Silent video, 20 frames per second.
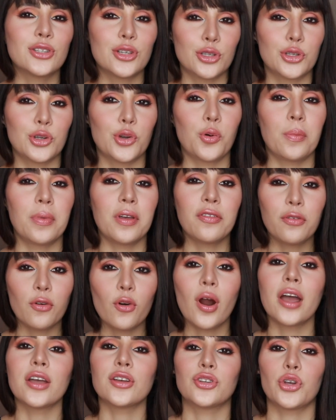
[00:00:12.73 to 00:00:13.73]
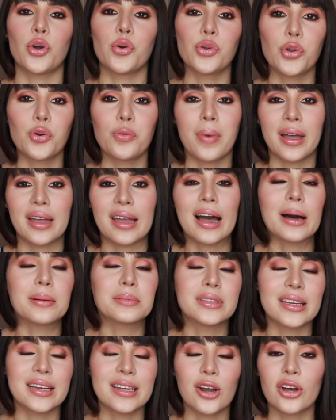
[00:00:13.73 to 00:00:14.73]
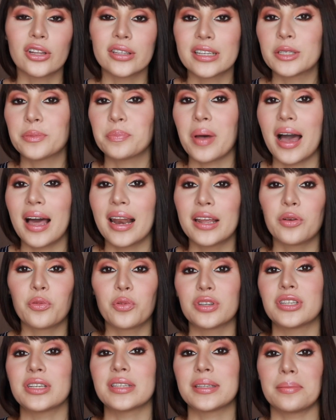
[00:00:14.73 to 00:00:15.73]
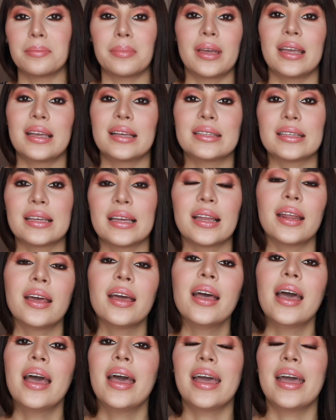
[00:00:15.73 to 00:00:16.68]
to do before I show you my update on this palette, which is amazing.